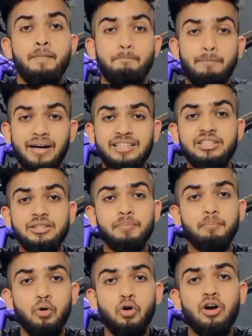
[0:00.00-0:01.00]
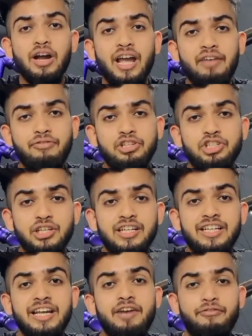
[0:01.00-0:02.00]
much more
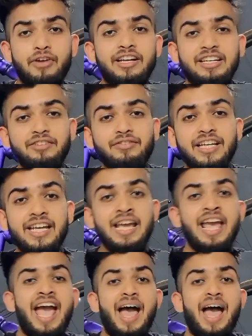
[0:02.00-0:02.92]
efficiently, effectively,